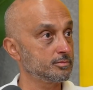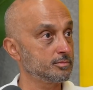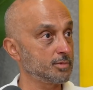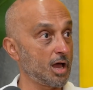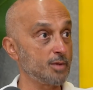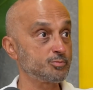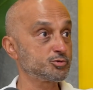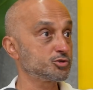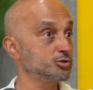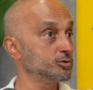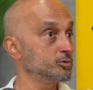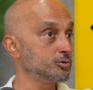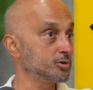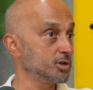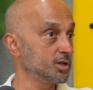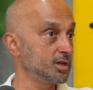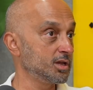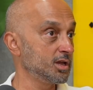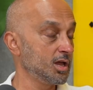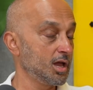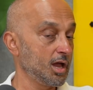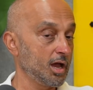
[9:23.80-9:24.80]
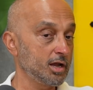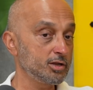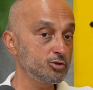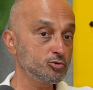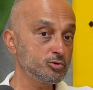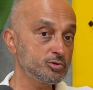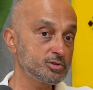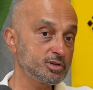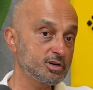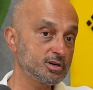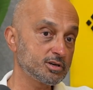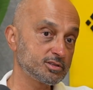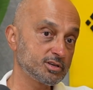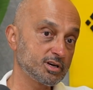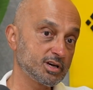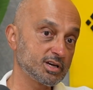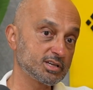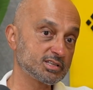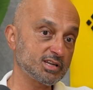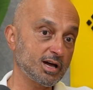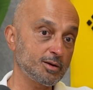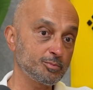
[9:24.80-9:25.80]
Absolutely. And you know, the
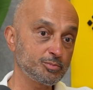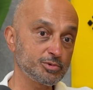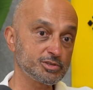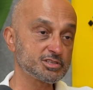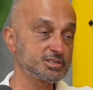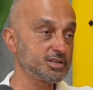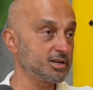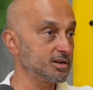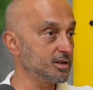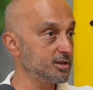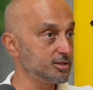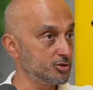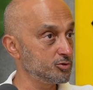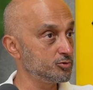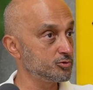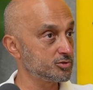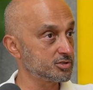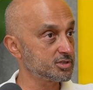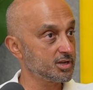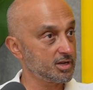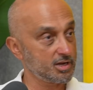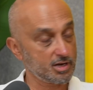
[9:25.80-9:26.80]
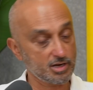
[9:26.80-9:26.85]
examples that are used,